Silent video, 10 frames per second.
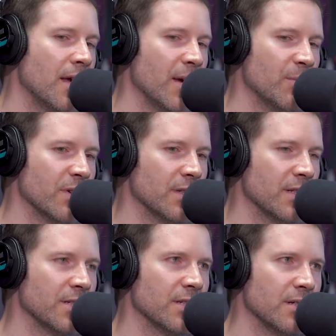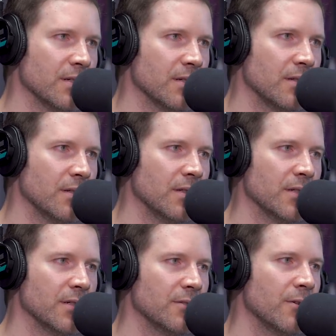and Brother Lynch Hung. Mm-hmm. You
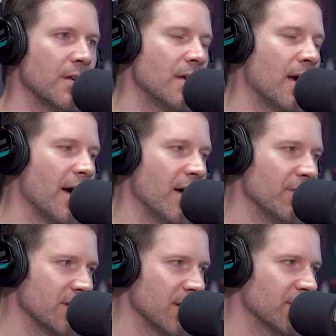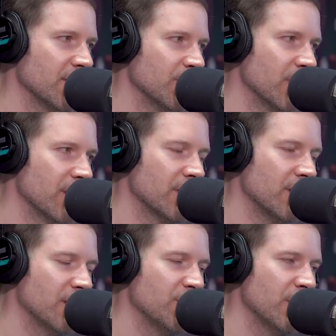know I have a section where I
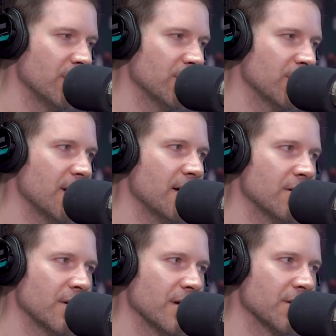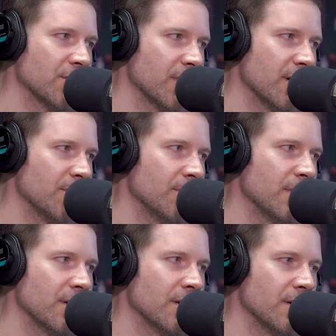talk about Chicago gangster rap
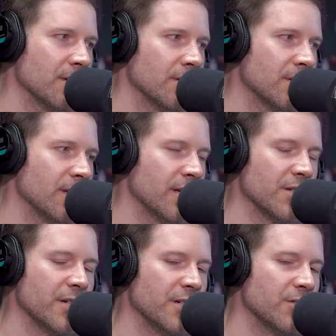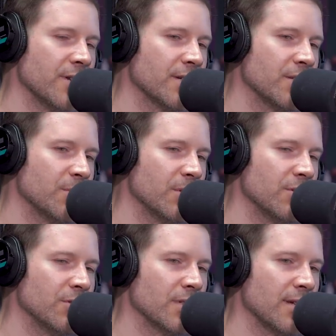because the legendary Traxster
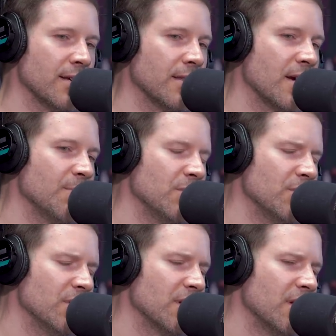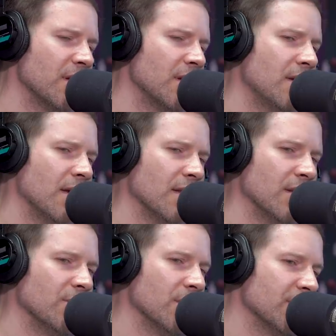produced a lot of that music and
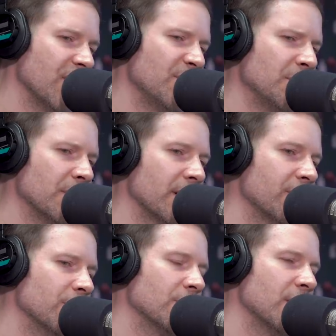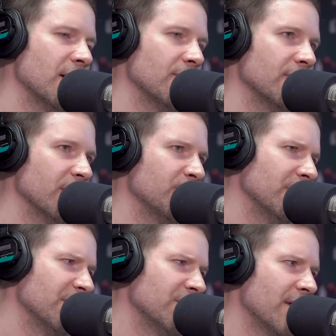then you also have people like Crucial Conflict.
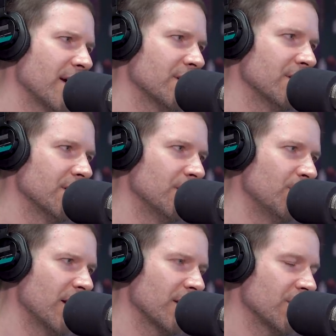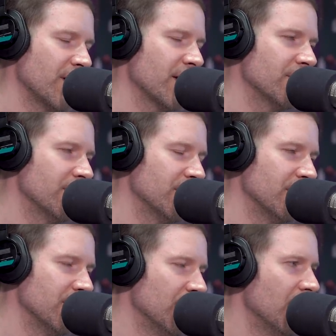But yeah, Traxster, pra-
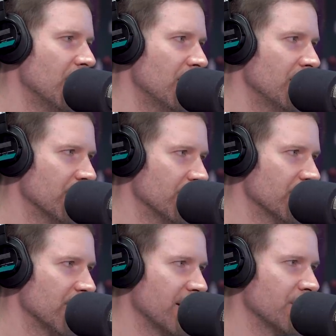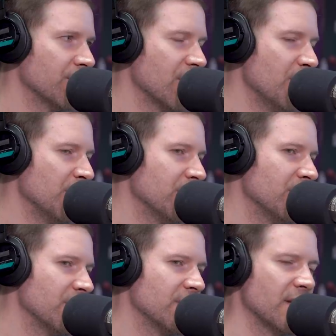did, you know, the
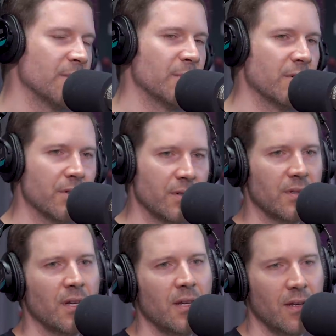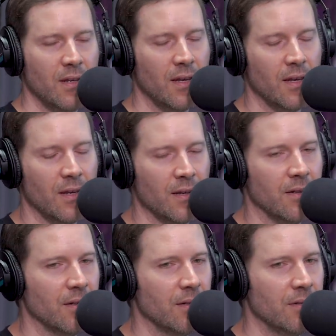psychodramas, the snipers,
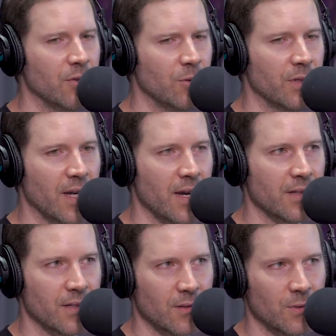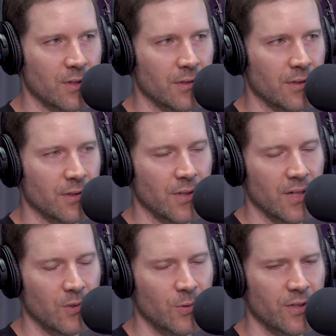and do or dies of the world, and
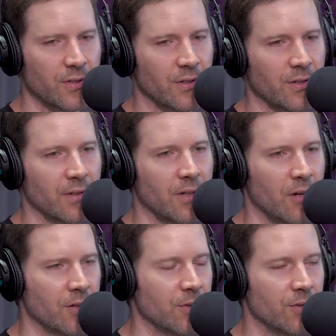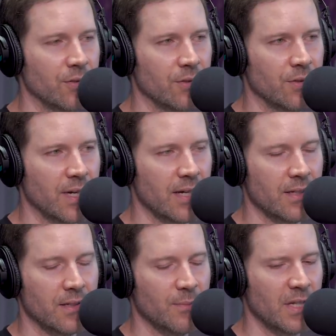and Twista, and all those dudes that I
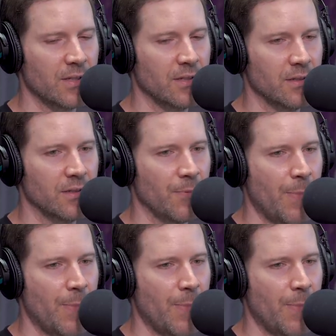just mentioned,